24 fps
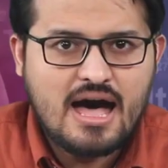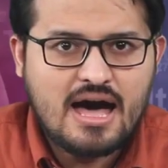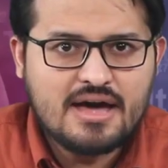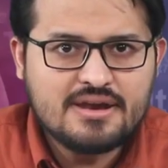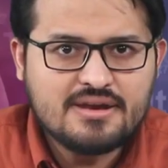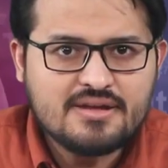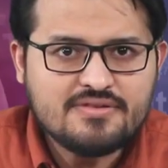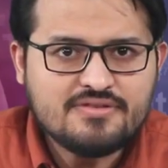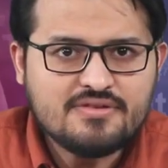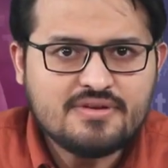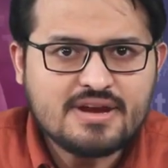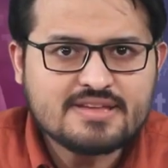
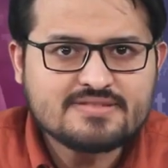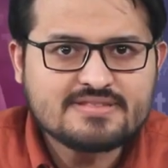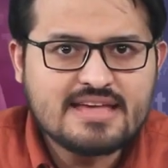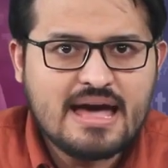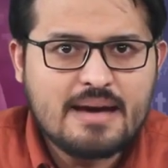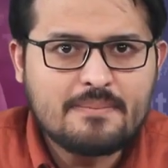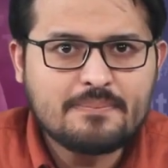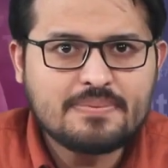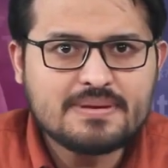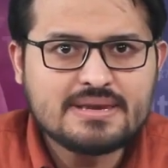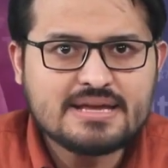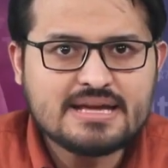Another
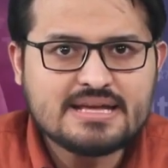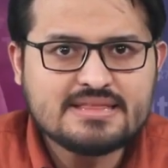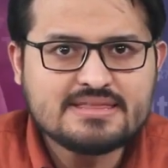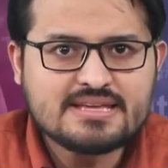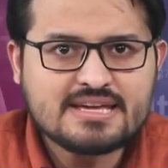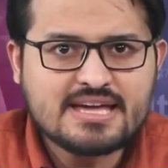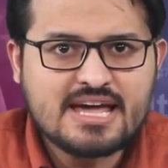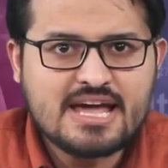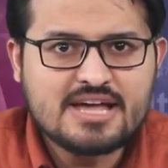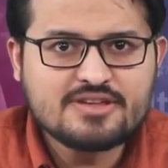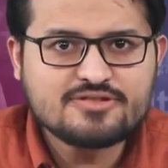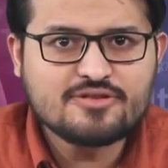example in
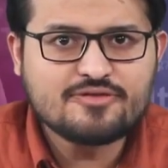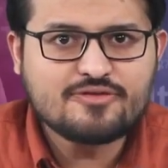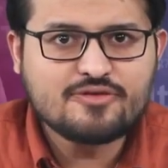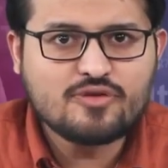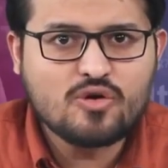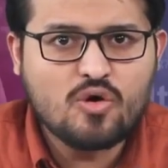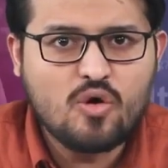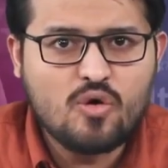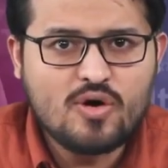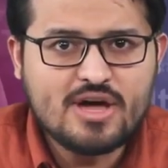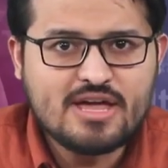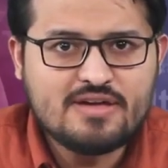the case
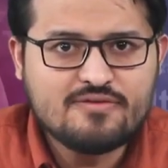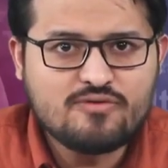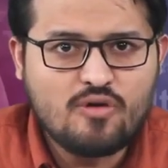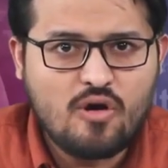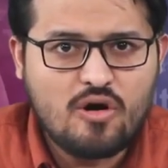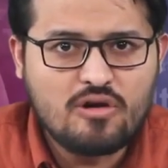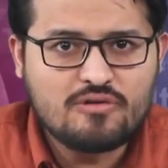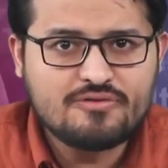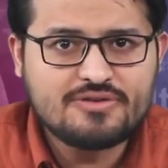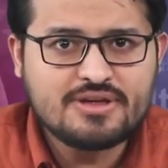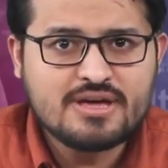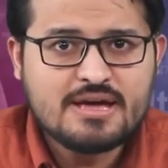of
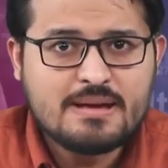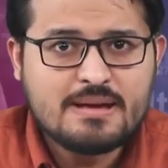co-evolved